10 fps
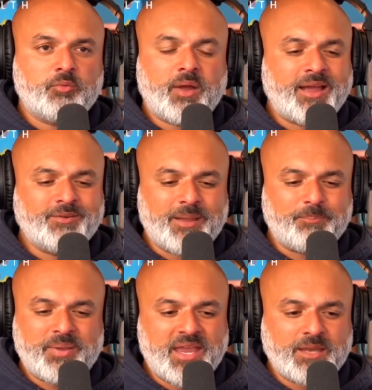Or I don't get
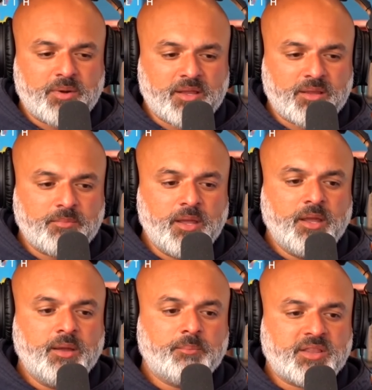paid by them,
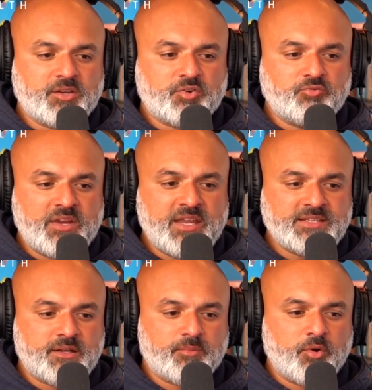but there's a
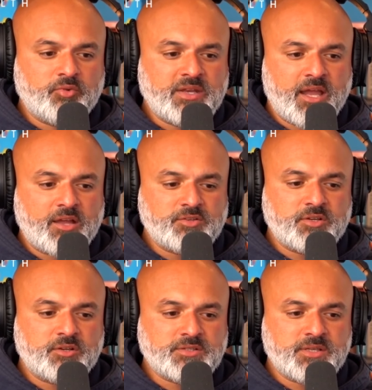reason. I'm going to read it out to
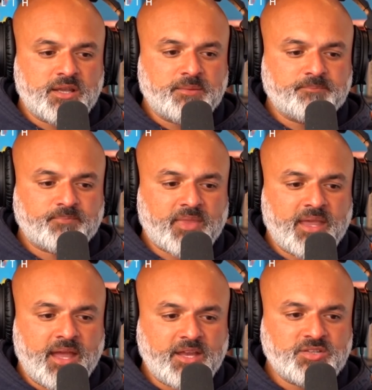you because
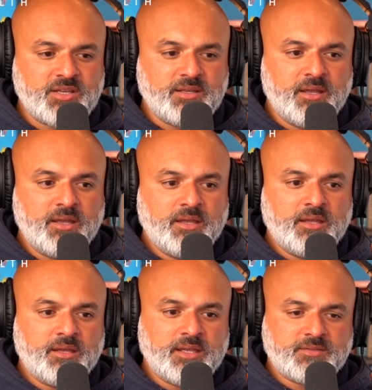
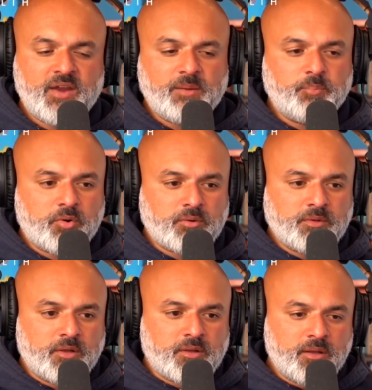it's very important.
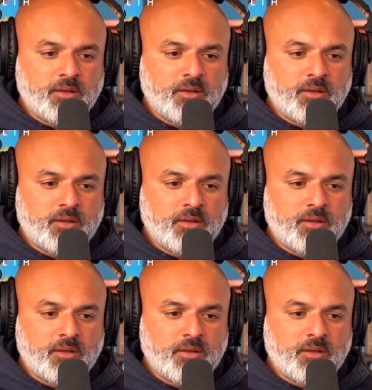Look,